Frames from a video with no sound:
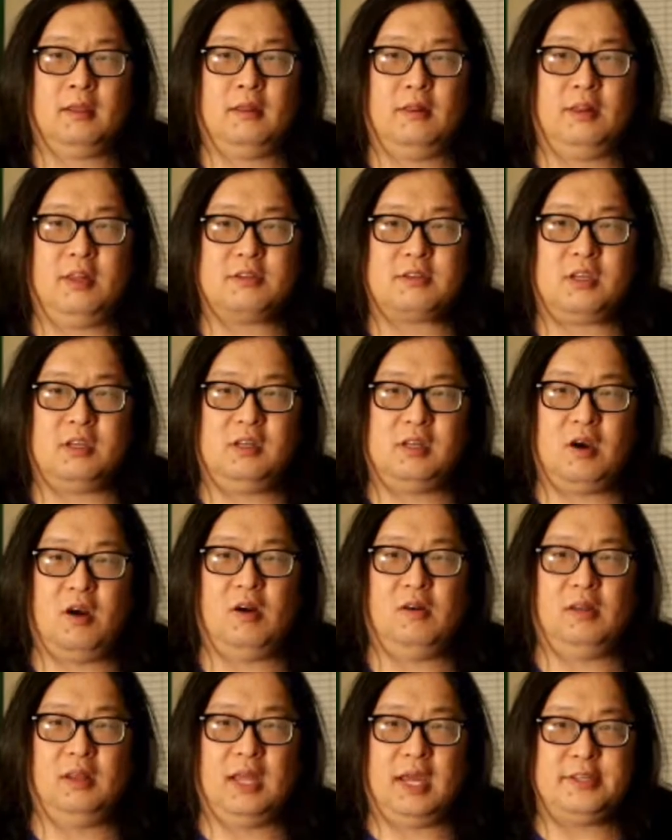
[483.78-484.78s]
this
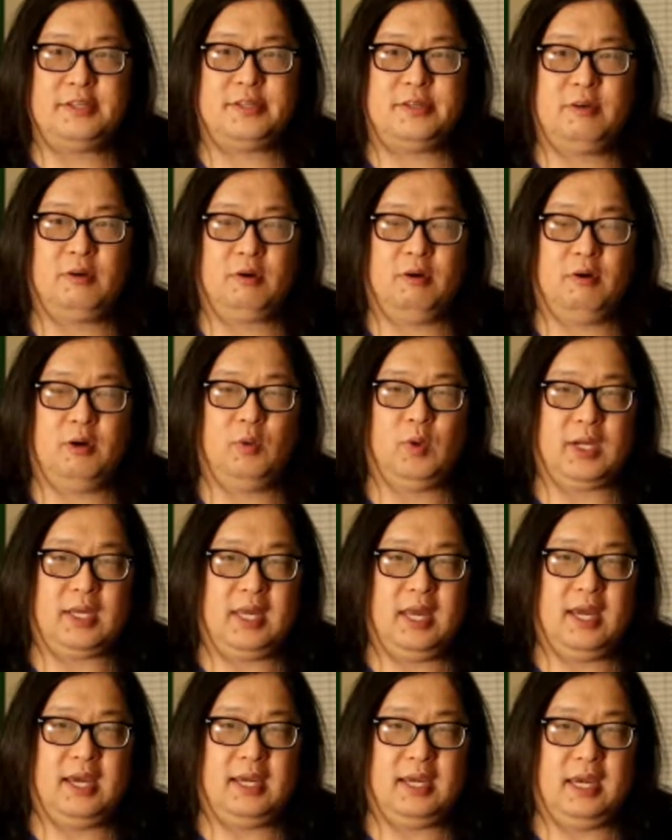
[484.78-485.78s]
guitar lets you go to a
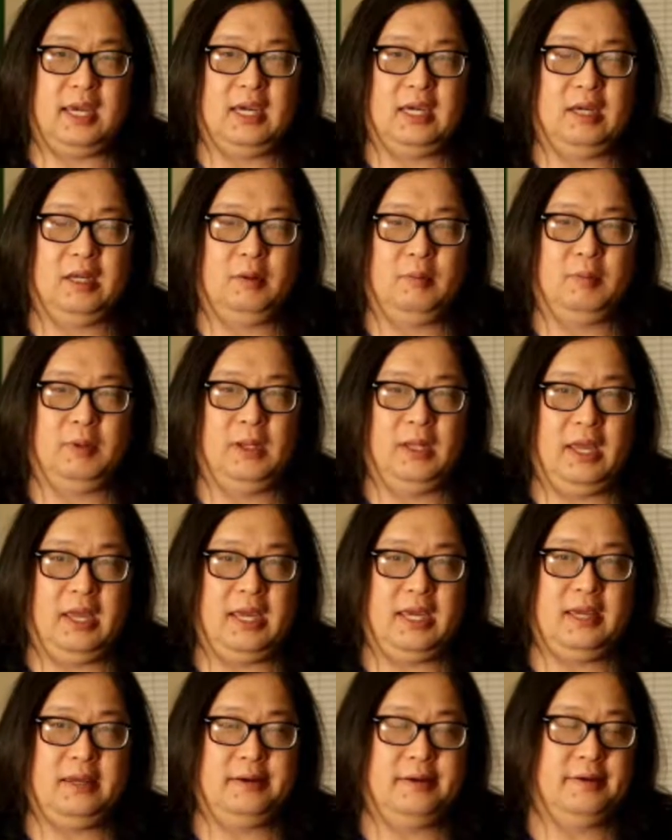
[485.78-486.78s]
gig and
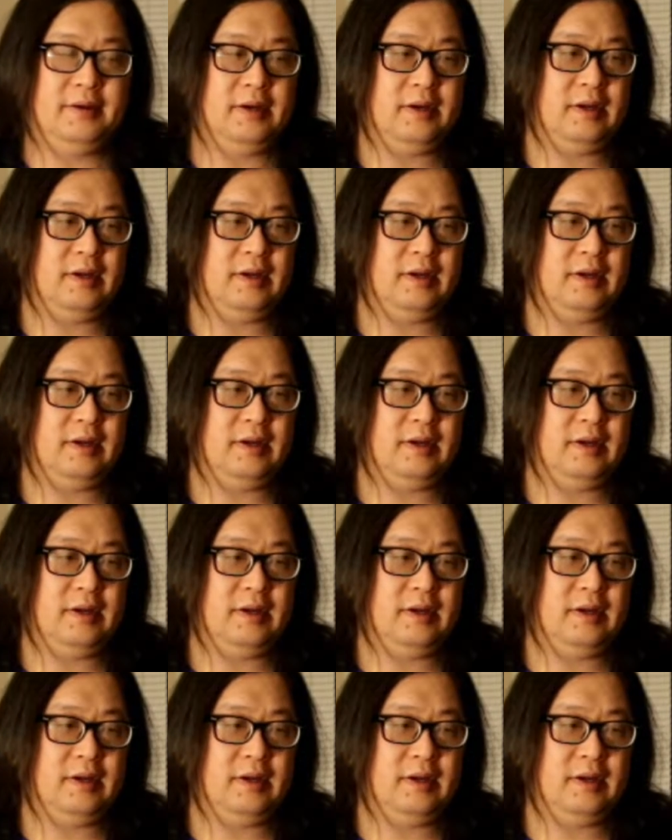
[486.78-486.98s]
play